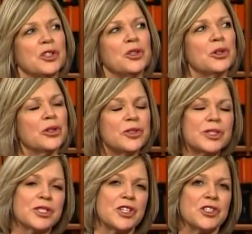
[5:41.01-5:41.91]
your
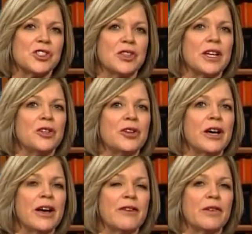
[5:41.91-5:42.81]
suggestion that you
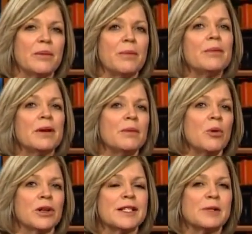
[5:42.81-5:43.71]
now have a
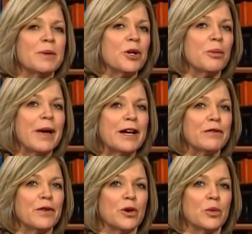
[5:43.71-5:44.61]
more or less a bigger
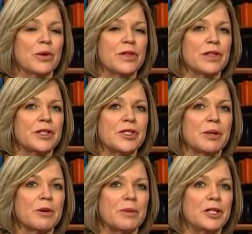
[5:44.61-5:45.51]
megaphone with the
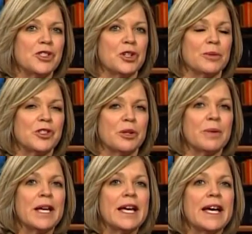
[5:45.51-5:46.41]
subcommittee chairmanship.
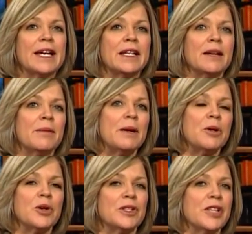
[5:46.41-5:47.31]
And maybe
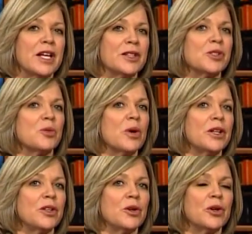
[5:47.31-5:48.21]
you can tell us
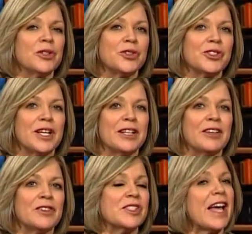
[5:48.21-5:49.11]
what your
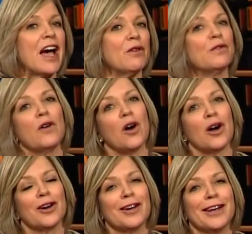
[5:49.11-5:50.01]
understanding of is how
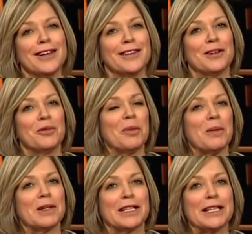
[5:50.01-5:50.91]
far the
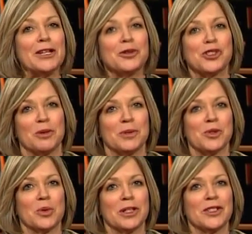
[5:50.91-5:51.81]
Republican leadership
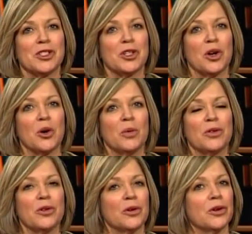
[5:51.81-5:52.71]
is willing to go
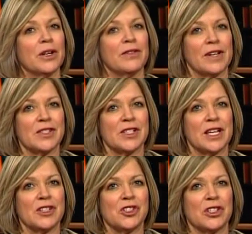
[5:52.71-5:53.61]
with your
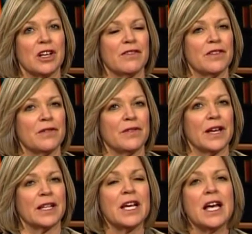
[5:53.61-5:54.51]
investigation of the
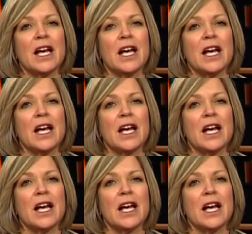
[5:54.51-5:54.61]
Fed.